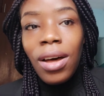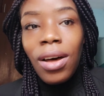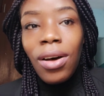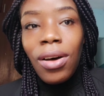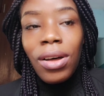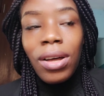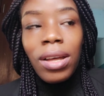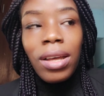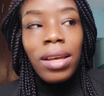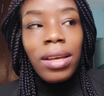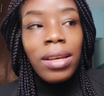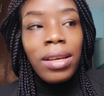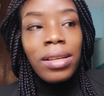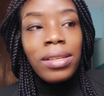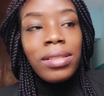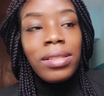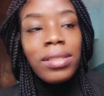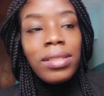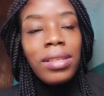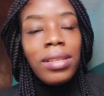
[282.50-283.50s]
Okay, you
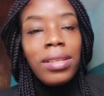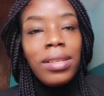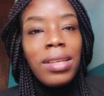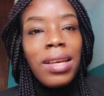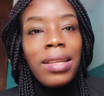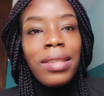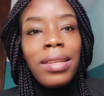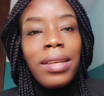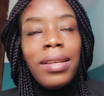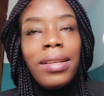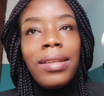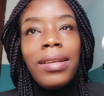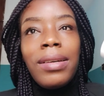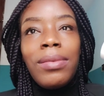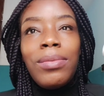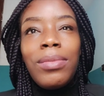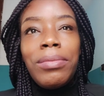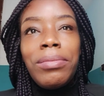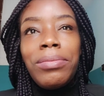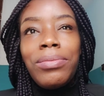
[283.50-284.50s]
can see. I think
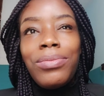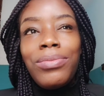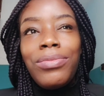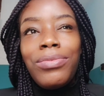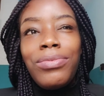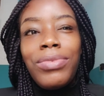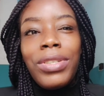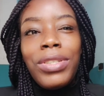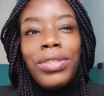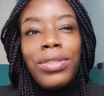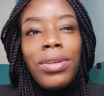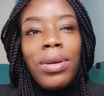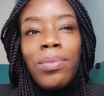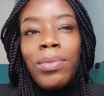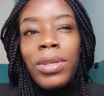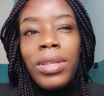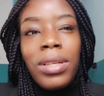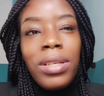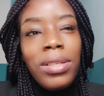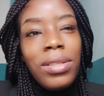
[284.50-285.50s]
for sure I'm
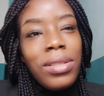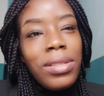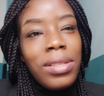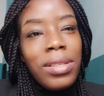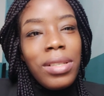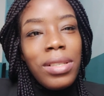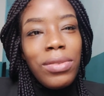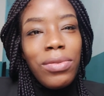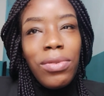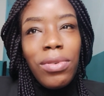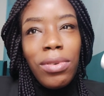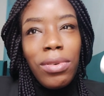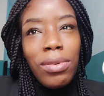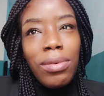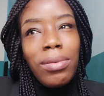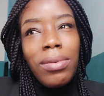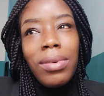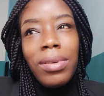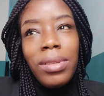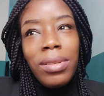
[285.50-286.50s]
gonna use this
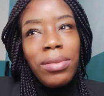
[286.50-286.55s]
for